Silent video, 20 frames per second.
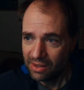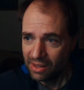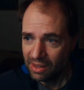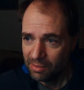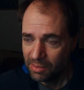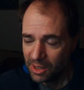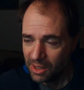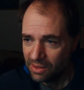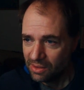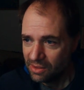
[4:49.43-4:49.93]
I
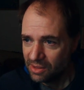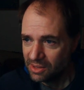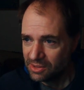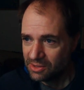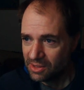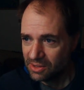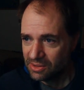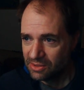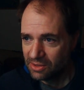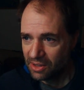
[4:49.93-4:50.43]
mean, this
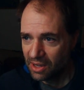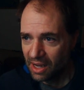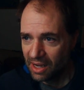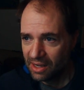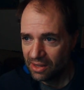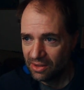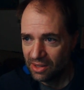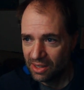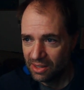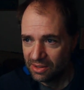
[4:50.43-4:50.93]
is guy
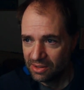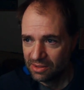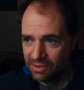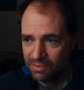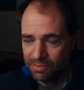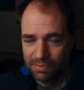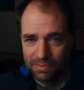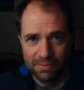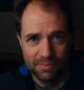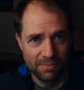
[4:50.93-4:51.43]
that
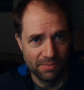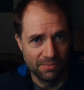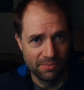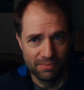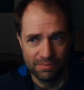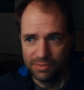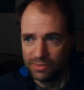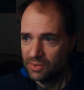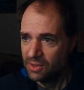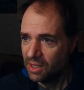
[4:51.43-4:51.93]

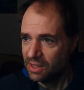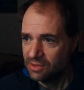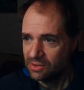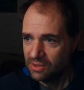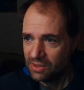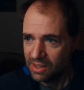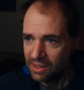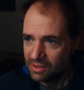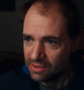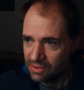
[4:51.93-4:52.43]
does
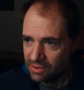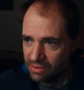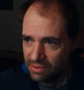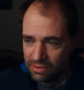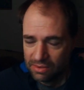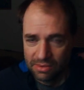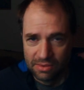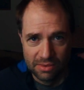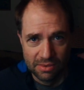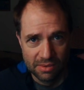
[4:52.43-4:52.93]
this
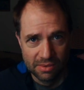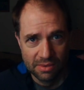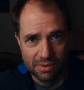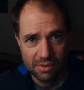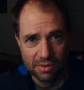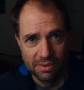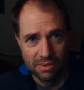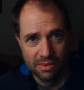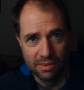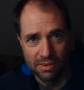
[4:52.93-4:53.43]

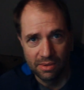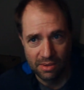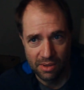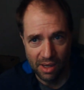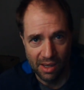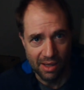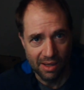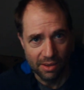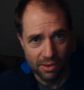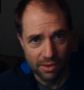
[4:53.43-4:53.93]
guy.